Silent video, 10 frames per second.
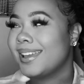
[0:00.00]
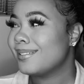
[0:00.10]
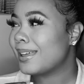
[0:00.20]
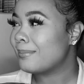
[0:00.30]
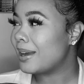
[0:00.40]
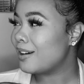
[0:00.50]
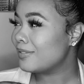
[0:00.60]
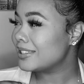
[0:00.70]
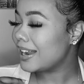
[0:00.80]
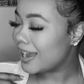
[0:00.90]
you like my
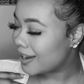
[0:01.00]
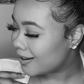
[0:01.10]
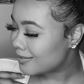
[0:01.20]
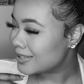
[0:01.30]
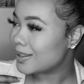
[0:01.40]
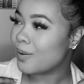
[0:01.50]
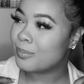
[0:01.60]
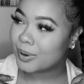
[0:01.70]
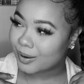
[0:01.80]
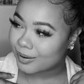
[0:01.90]
outfit today? I got on soap,
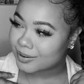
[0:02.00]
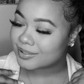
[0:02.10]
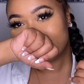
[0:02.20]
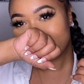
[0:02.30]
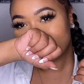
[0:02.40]
girl.